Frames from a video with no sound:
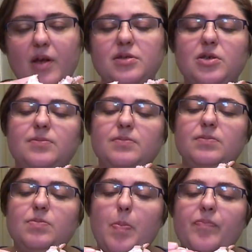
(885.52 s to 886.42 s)
So,
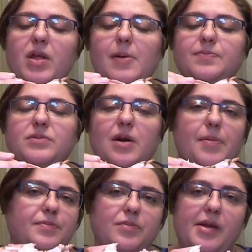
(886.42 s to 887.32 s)
yeah,
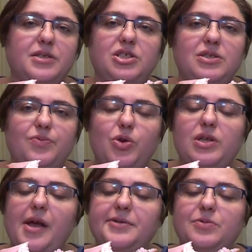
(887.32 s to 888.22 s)
this is what
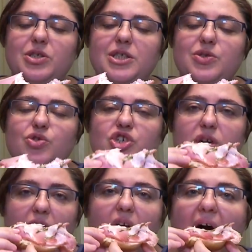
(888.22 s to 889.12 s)
I wanted to
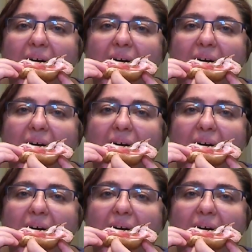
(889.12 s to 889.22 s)
share.